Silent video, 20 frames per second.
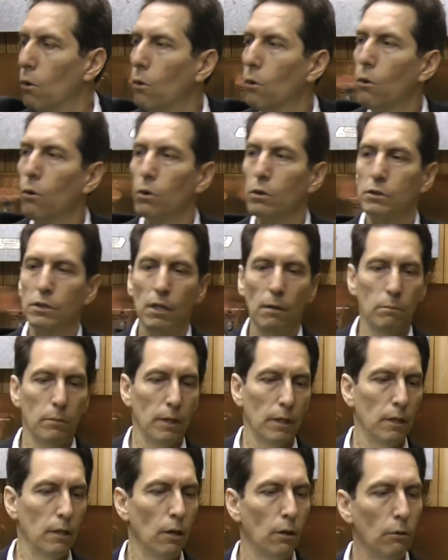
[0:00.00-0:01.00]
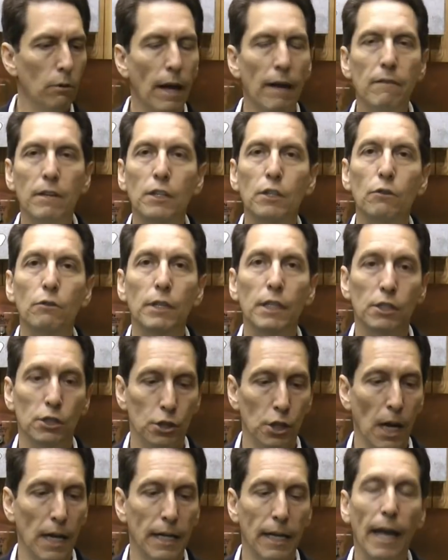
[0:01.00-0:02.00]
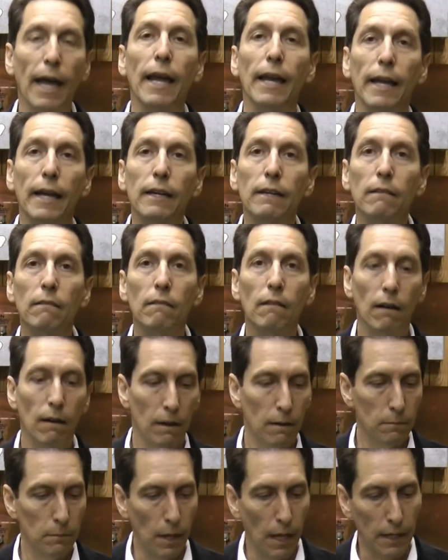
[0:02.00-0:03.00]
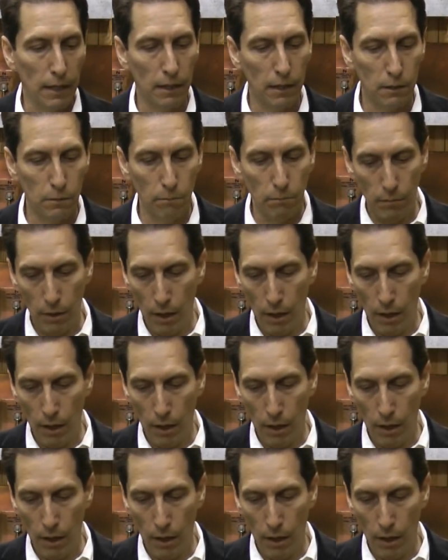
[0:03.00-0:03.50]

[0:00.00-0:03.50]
or something, you know, heavy duty and gigantic, um, like this